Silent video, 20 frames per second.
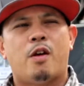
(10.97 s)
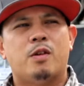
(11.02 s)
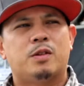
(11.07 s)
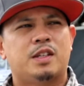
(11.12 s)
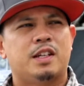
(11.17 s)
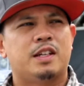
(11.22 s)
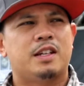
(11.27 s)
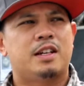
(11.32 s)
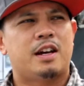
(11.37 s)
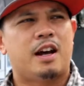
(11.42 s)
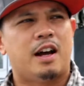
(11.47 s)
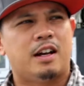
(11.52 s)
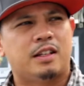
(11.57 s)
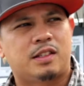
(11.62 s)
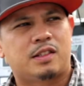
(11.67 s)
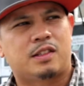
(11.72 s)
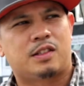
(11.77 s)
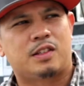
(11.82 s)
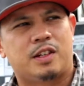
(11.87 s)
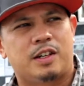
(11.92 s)
Frozen
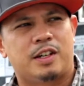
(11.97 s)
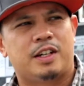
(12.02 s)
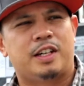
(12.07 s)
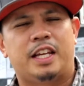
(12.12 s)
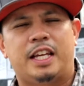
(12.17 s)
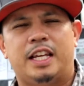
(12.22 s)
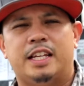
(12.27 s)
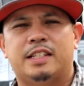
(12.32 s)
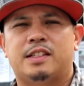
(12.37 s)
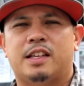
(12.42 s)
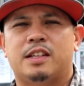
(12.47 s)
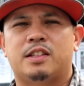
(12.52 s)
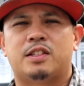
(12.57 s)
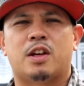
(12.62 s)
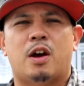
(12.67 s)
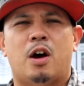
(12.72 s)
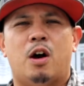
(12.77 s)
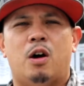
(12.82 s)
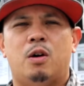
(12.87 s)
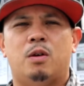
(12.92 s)
custard is its
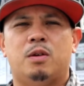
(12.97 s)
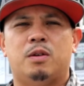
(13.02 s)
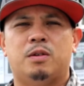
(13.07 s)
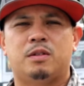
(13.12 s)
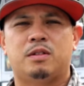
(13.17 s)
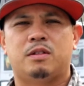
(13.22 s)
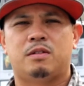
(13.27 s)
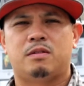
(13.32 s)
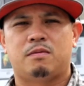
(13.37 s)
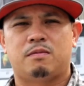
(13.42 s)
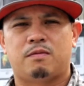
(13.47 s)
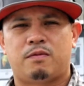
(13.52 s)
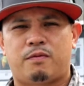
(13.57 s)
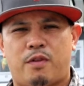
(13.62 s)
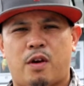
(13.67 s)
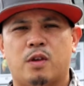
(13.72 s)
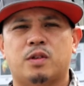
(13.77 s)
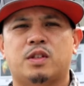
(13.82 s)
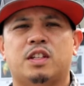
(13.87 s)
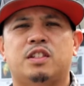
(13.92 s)
own
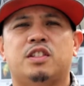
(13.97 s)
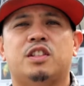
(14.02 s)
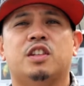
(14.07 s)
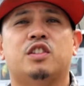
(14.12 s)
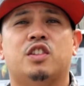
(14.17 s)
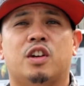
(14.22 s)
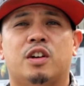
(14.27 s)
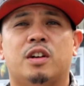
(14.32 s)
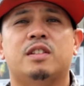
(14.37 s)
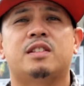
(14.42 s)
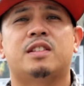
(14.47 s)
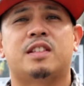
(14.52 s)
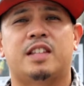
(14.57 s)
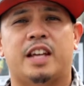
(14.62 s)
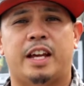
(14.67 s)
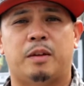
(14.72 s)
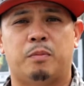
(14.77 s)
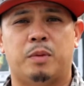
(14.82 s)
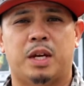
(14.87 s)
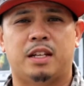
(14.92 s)
frozen dessert
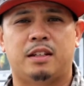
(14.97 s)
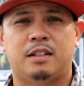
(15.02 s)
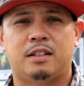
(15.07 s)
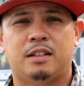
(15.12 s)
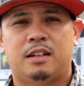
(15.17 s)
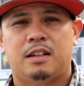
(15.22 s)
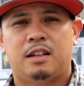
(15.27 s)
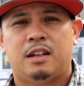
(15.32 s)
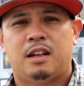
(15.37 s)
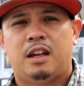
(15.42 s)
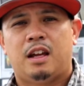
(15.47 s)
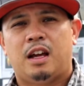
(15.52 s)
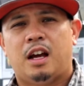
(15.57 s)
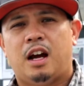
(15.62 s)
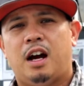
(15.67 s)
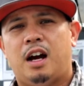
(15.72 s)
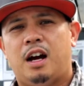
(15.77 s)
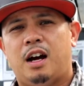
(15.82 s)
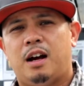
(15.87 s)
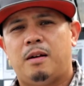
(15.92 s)
segment.
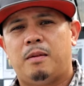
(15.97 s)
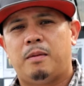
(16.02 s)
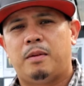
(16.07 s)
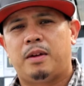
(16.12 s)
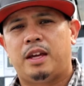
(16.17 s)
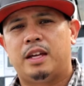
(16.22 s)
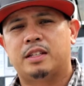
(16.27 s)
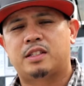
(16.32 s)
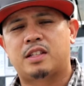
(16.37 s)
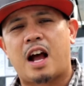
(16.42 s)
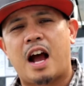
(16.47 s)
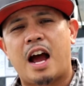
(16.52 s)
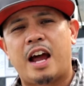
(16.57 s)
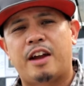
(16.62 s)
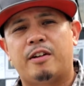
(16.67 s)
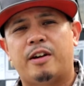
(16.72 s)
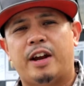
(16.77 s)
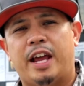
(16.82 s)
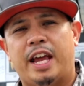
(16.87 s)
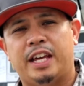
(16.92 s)
Uh, it's a
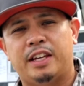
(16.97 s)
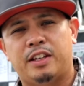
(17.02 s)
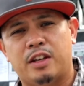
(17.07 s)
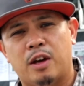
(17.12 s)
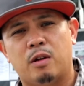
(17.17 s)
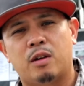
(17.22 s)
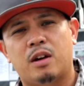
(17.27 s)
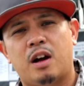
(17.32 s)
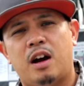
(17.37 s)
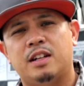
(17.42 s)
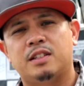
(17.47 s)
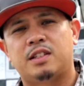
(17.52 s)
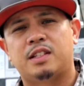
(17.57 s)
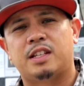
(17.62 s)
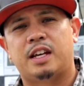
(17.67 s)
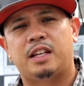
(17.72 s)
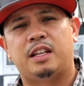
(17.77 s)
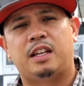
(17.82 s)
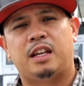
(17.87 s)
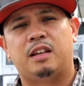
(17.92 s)
higher egg yolk
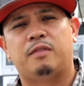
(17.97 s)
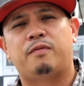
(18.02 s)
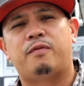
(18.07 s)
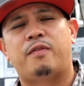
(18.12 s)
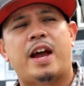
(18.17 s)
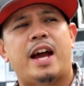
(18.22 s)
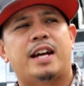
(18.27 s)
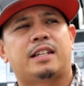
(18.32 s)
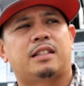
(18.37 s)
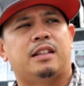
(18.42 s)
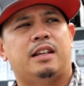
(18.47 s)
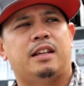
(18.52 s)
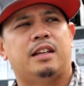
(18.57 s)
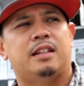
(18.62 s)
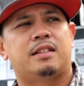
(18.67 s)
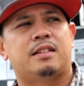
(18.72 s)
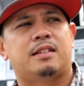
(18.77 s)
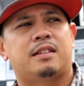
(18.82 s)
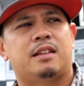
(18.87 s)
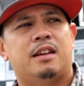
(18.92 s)
content. In fact,
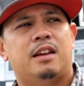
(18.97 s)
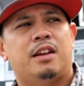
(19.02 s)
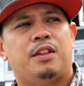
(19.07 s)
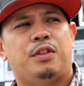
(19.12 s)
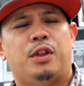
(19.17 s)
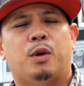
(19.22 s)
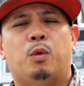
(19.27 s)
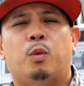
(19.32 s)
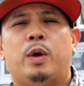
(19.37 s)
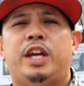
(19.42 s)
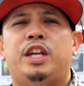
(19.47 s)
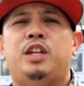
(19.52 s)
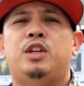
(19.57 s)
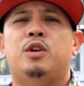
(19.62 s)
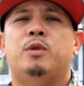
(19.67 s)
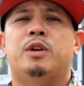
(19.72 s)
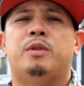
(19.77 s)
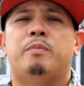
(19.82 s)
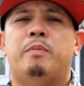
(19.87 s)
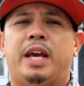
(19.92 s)
it's the way
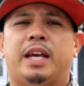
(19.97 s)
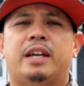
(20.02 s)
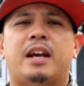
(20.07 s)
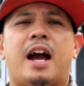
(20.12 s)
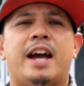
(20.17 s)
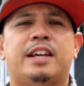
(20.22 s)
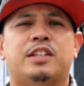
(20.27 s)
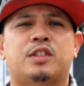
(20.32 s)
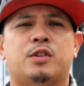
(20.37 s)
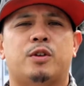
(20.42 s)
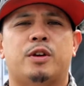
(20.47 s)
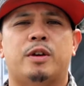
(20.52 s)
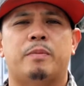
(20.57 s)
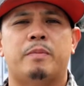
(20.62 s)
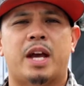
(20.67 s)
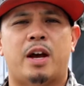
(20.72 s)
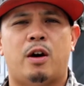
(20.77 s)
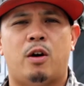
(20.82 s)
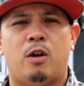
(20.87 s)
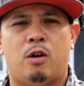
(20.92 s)
you would make ice cream
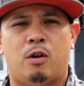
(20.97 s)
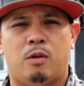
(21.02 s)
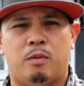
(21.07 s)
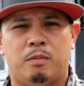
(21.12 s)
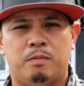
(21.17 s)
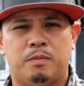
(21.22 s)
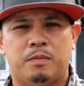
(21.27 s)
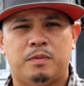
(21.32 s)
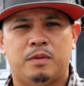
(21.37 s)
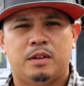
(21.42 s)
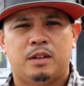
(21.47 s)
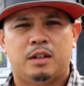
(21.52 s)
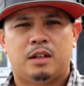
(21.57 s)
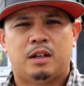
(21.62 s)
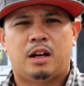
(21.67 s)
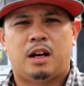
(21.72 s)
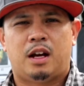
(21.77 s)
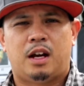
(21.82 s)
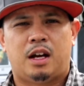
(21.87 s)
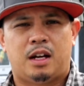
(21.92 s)
at home.
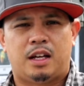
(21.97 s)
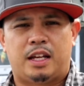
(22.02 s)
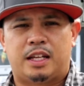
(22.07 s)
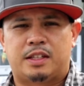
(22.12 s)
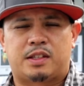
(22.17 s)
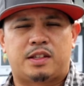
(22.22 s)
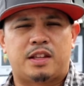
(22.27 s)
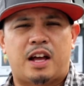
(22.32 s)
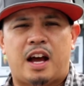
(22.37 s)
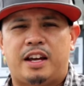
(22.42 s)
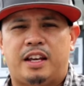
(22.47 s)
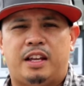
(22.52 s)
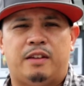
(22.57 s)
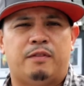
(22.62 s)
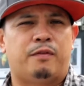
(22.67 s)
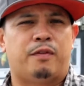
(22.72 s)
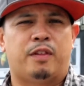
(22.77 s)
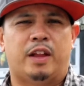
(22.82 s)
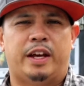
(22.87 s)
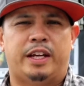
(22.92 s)
Uh, it's not
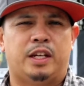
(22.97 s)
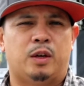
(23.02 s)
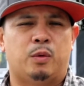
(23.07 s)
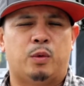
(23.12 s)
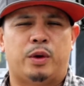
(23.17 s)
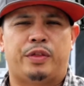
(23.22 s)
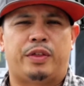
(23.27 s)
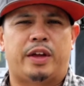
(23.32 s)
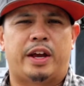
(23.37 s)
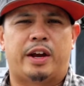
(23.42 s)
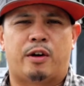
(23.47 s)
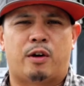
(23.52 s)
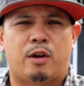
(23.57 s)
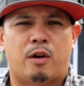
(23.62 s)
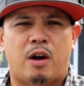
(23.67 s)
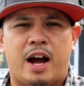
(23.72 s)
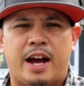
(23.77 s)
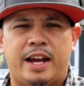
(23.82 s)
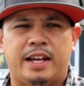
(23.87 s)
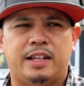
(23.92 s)
inflated with air or
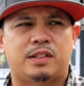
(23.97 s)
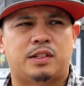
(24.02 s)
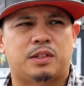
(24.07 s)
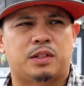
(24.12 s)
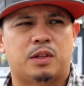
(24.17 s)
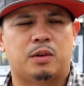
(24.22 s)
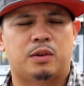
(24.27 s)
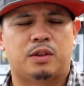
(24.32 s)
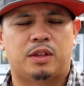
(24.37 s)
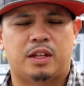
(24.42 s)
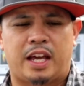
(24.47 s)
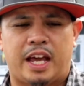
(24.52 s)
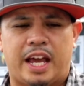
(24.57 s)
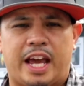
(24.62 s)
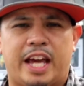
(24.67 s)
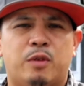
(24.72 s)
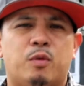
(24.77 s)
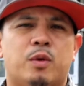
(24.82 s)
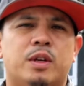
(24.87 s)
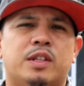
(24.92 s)
ice, so the
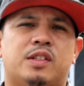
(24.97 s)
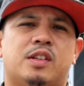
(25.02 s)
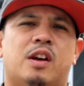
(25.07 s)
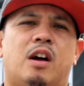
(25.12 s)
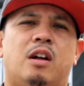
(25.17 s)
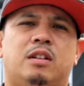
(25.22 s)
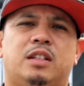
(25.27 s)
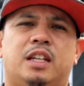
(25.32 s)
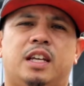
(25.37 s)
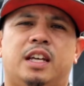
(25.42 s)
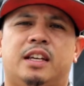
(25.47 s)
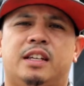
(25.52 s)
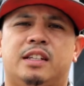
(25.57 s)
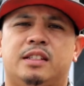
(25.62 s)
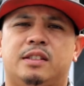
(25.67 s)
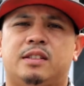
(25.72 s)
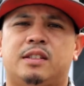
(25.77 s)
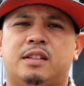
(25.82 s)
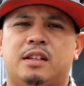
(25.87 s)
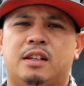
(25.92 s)
end result is